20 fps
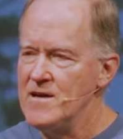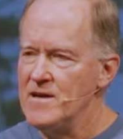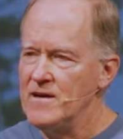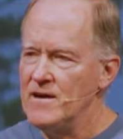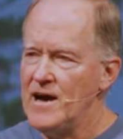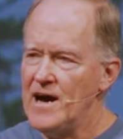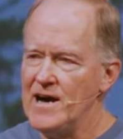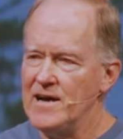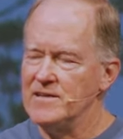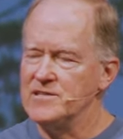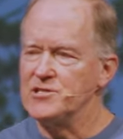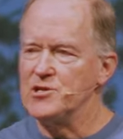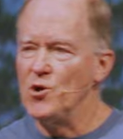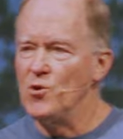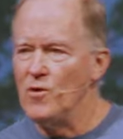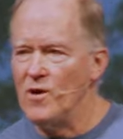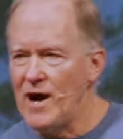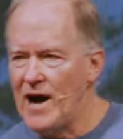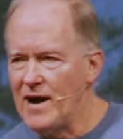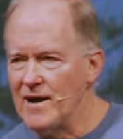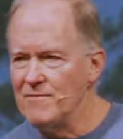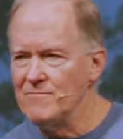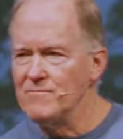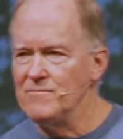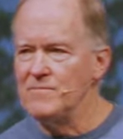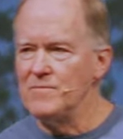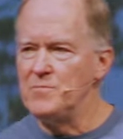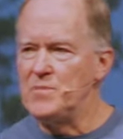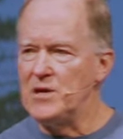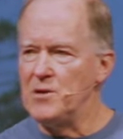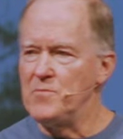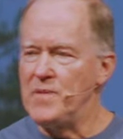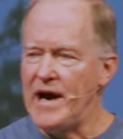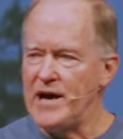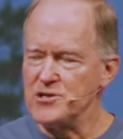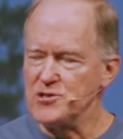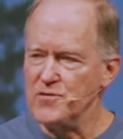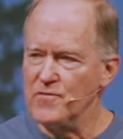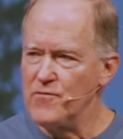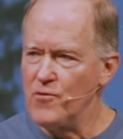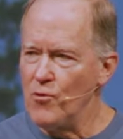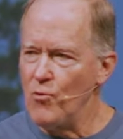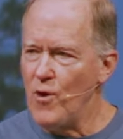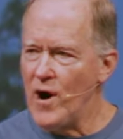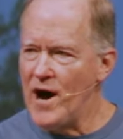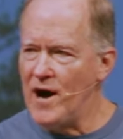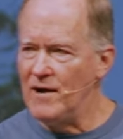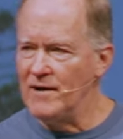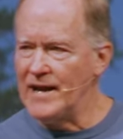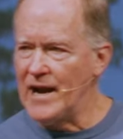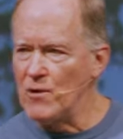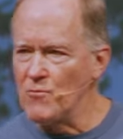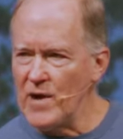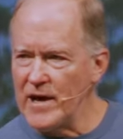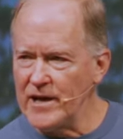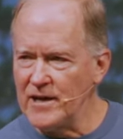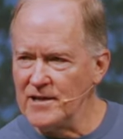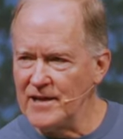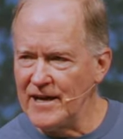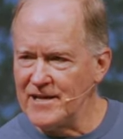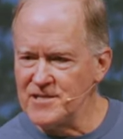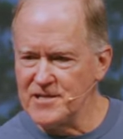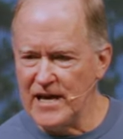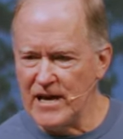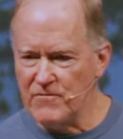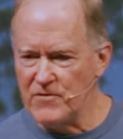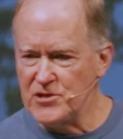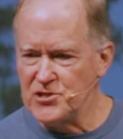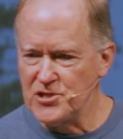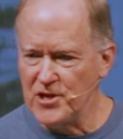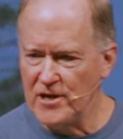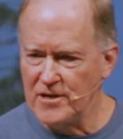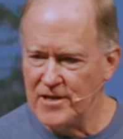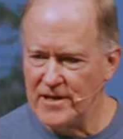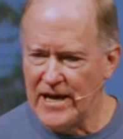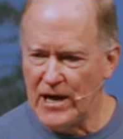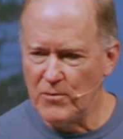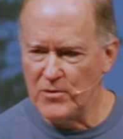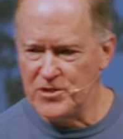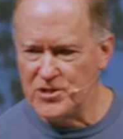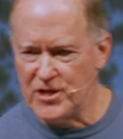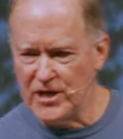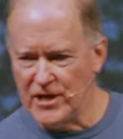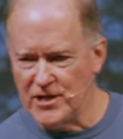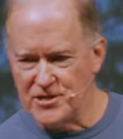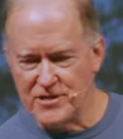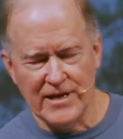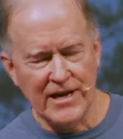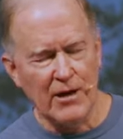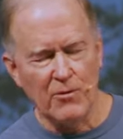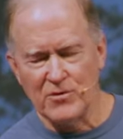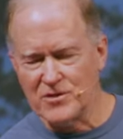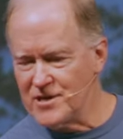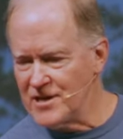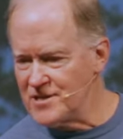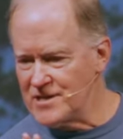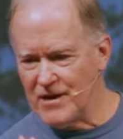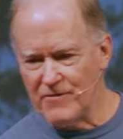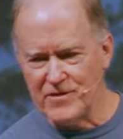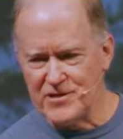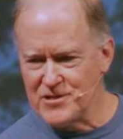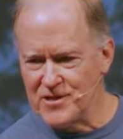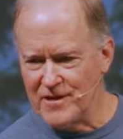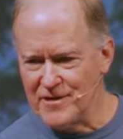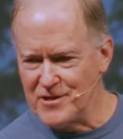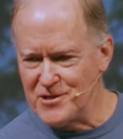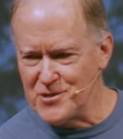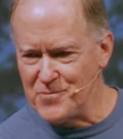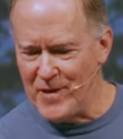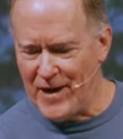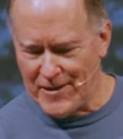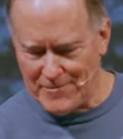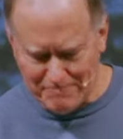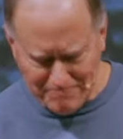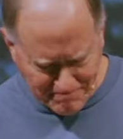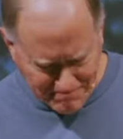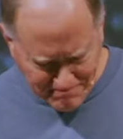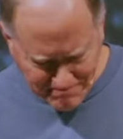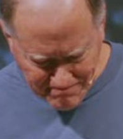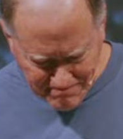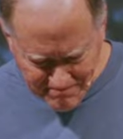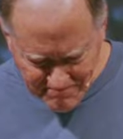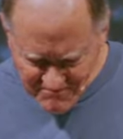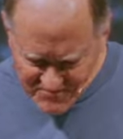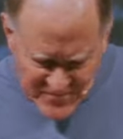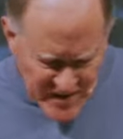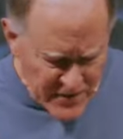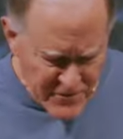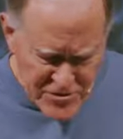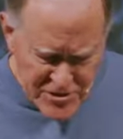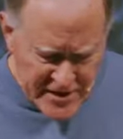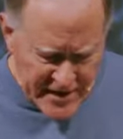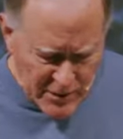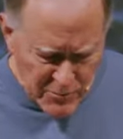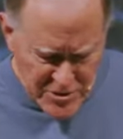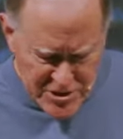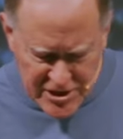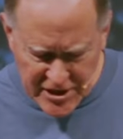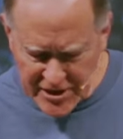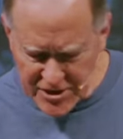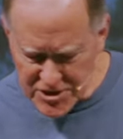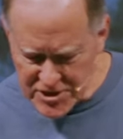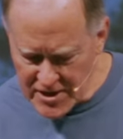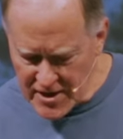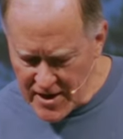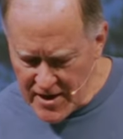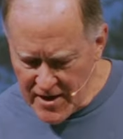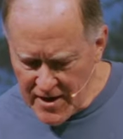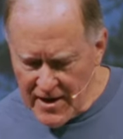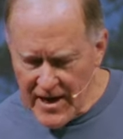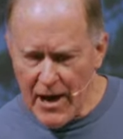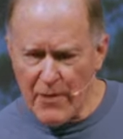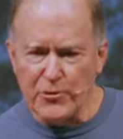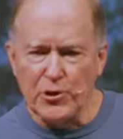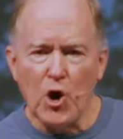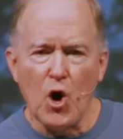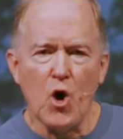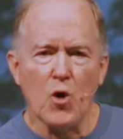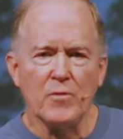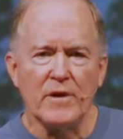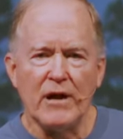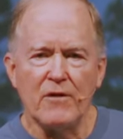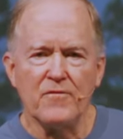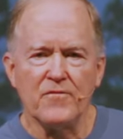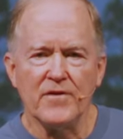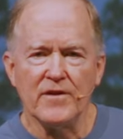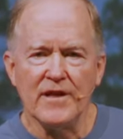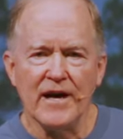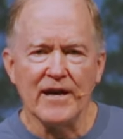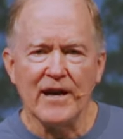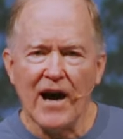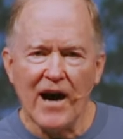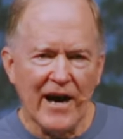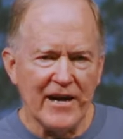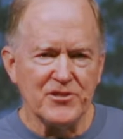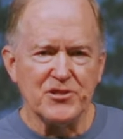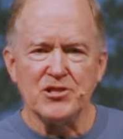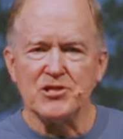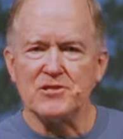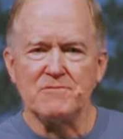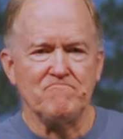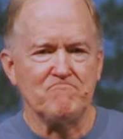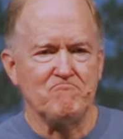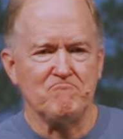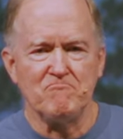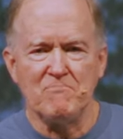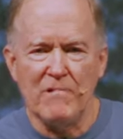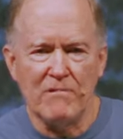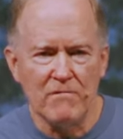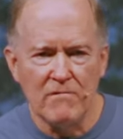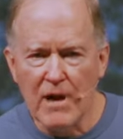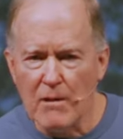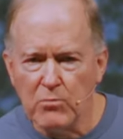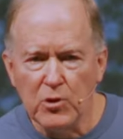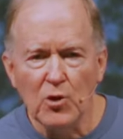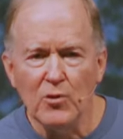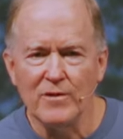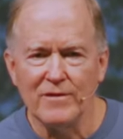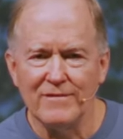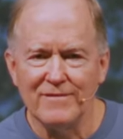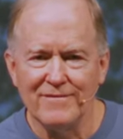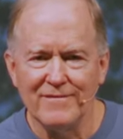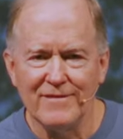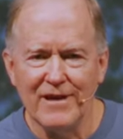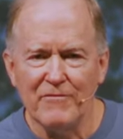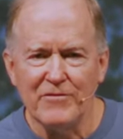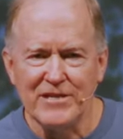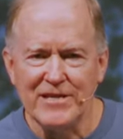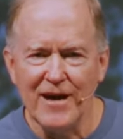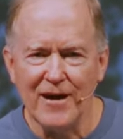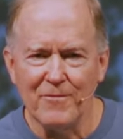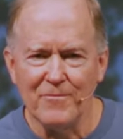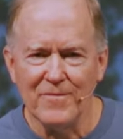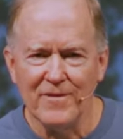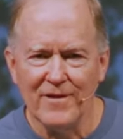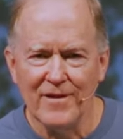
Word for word: Uh, so I've been a pastor for a while, and I recognized every Sunday I would teach. Then I would teach every Sunday just about. Every Sunday I would teach. I would go home and I would feel like I just I blew it every time.